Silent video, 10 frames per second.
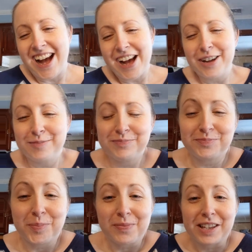Um,
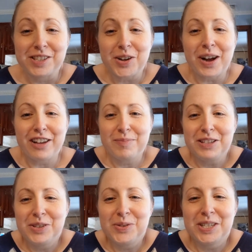so I've
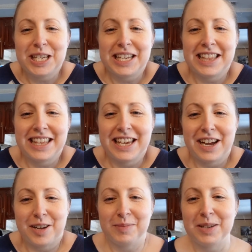been using the
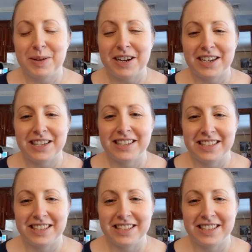Omnipod